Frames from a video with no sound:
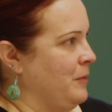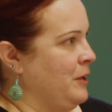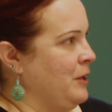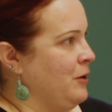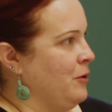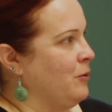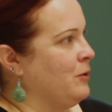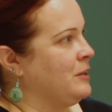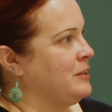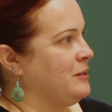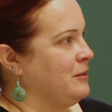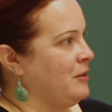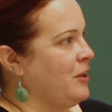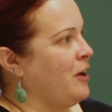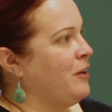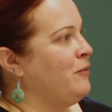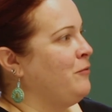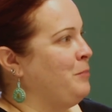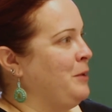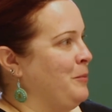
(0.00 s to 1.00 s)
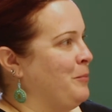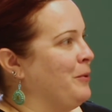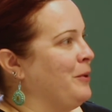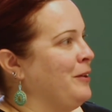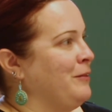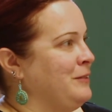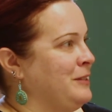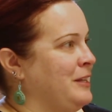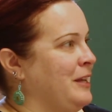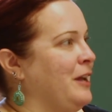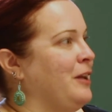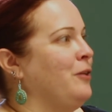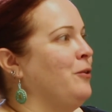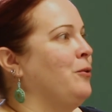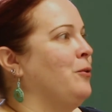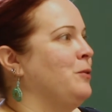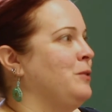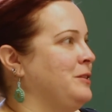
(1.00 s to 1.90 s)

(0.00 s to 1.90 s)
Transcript: you know, because a lot of people have said, oh,